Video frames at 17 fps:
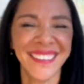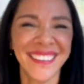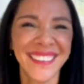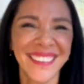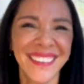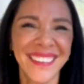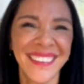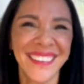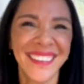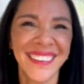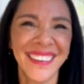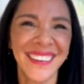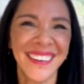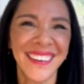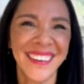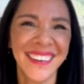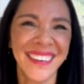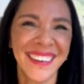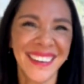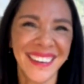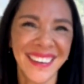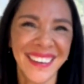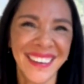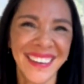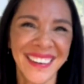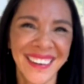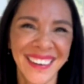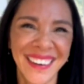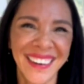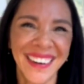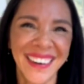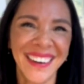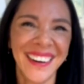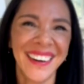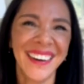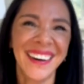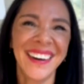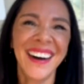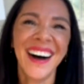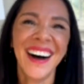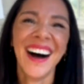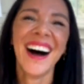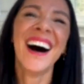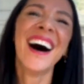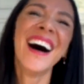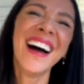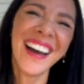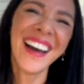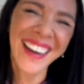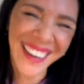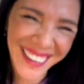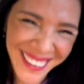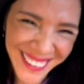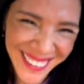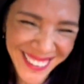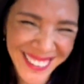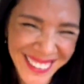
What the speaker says: No words are spoken by the person on screen.